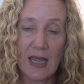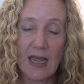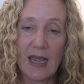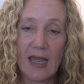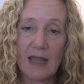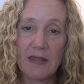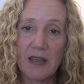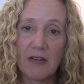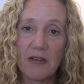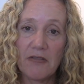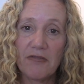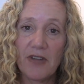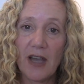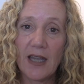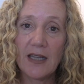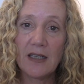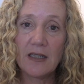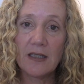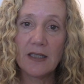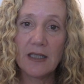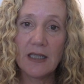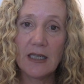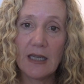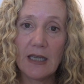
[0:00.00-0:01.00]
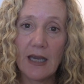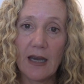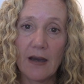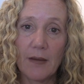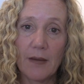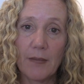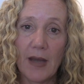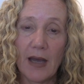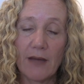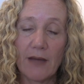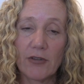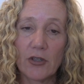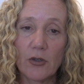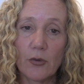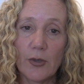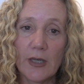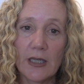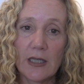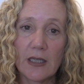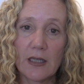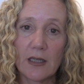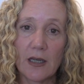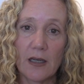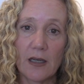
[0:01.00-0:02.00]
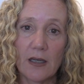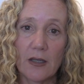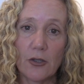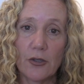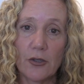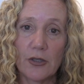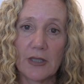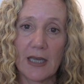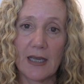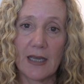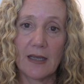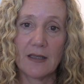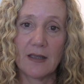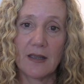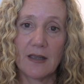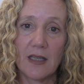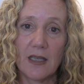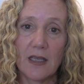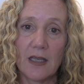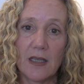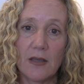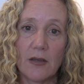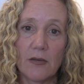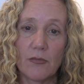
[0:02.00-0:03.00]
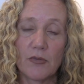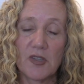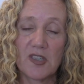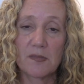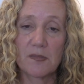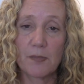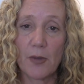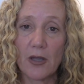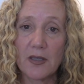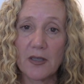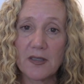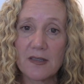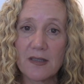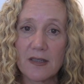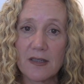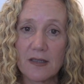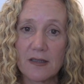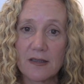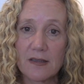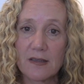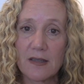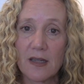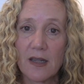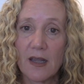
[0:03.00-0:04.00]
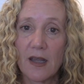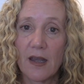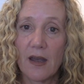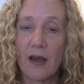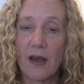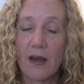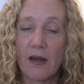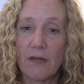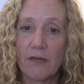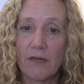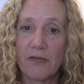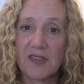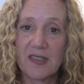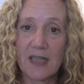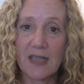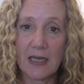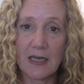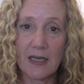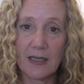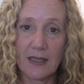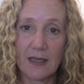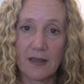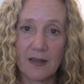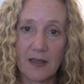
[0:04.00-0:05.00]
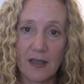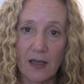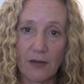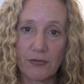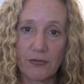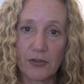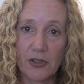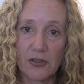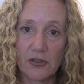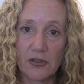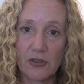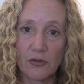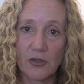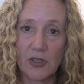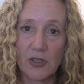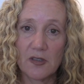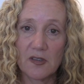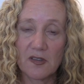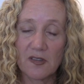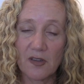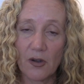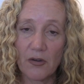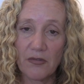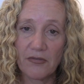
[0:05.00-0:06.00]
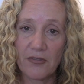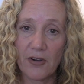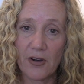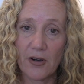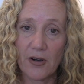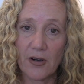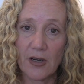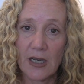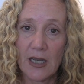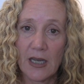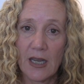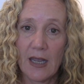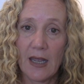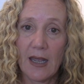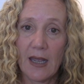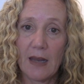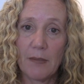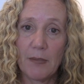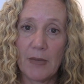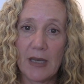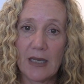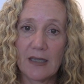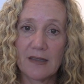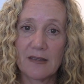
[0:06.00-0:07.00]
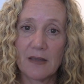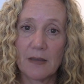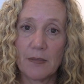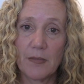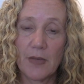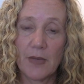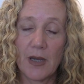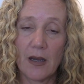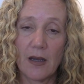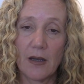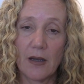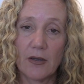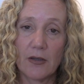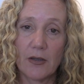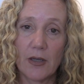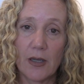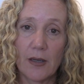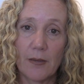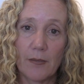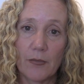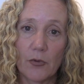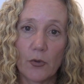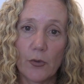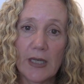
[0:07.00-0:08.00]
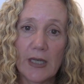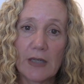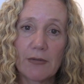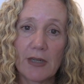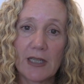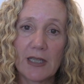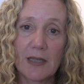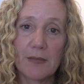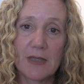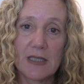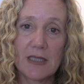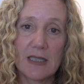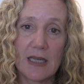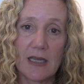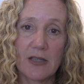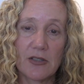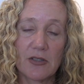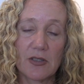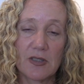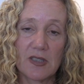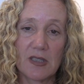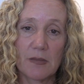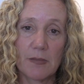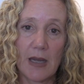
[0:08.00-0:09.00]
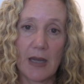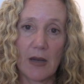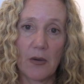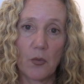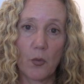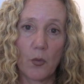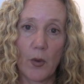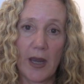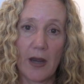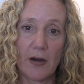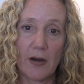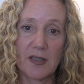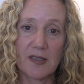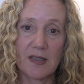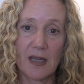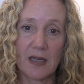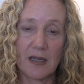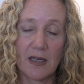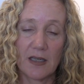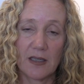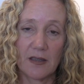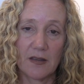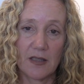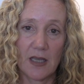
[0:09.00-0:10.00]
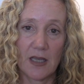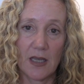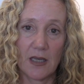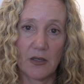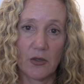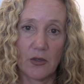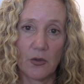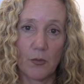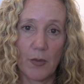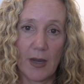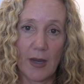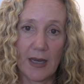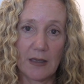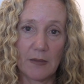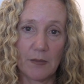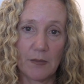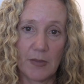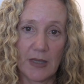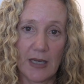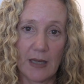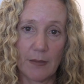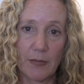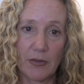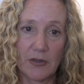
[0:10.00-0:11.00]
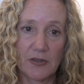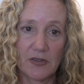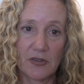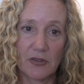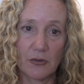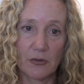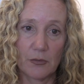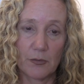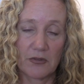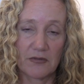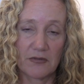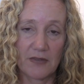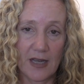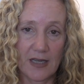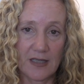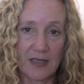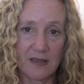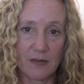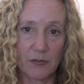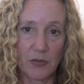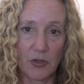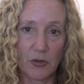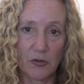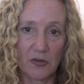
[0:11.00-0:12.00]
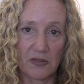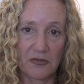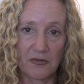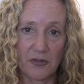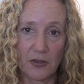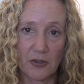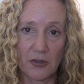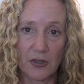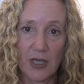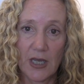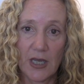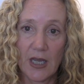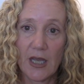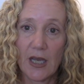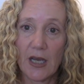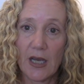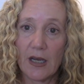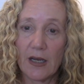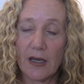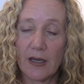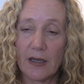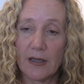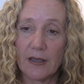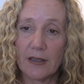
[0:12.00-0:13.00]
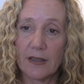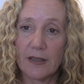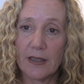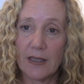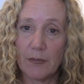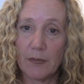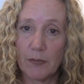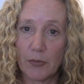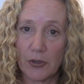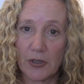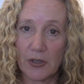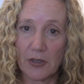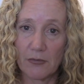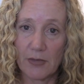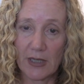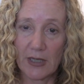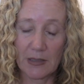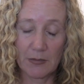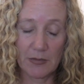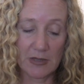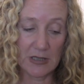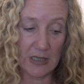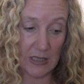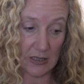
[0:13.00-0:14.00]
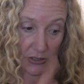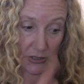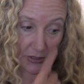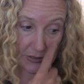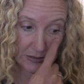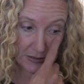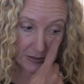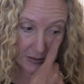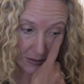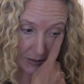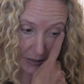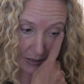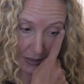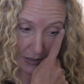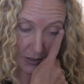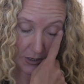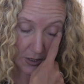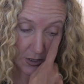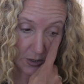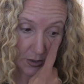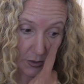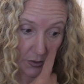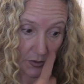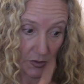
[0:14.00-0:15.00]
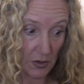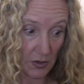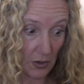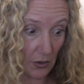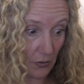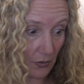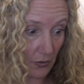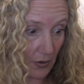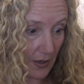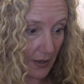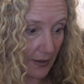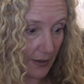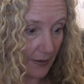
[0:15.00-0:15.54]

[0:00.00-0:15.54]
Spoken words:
And then finally, have a quick look at the responses of SADC and the African Union so far, and make some quick recommendations about where SADC and the AU might be able to provide some useful input and recommendations. So,